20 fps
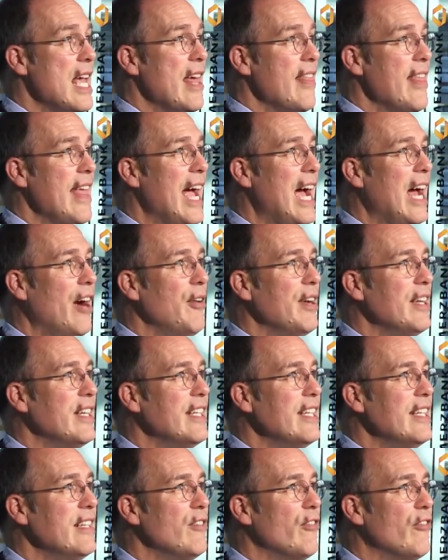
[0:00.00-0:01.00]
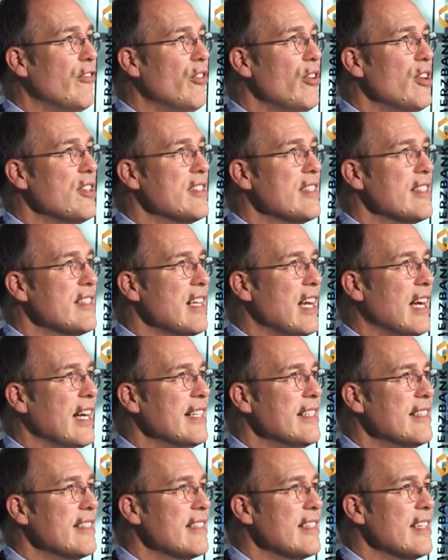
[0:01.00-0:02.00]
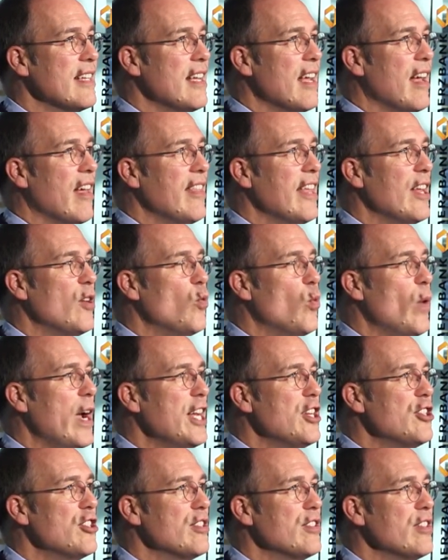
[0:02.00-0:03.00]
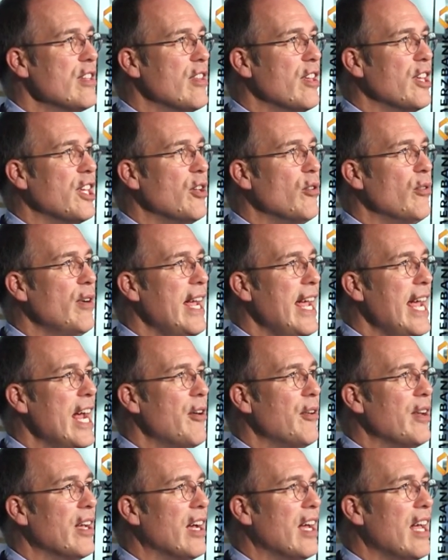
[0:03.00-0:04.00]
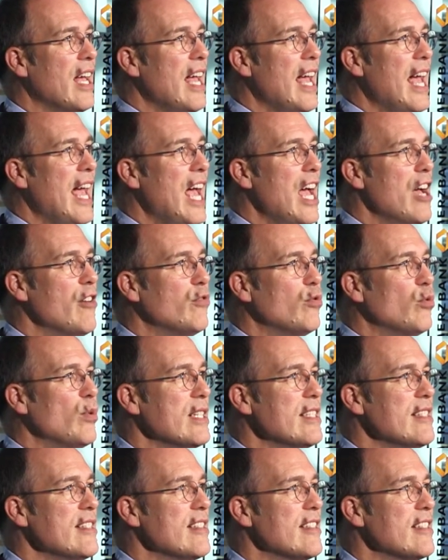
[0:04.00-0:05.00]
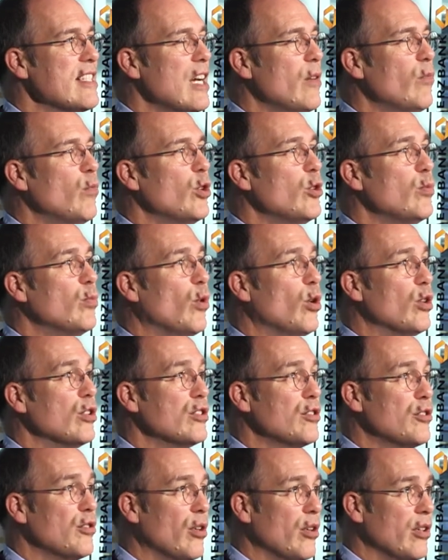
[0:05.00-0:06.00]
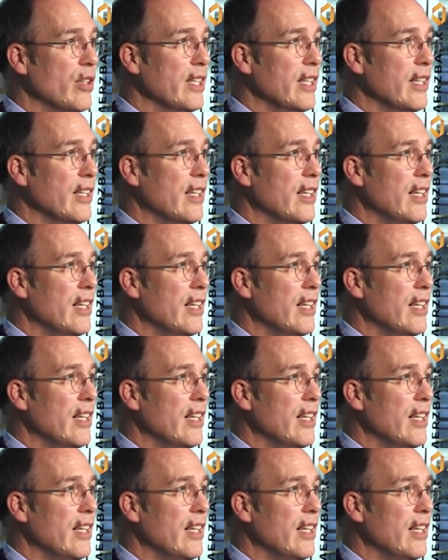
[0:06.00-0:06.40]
There are indeed first signs that wages in the euro area have risen somewhat more strongly.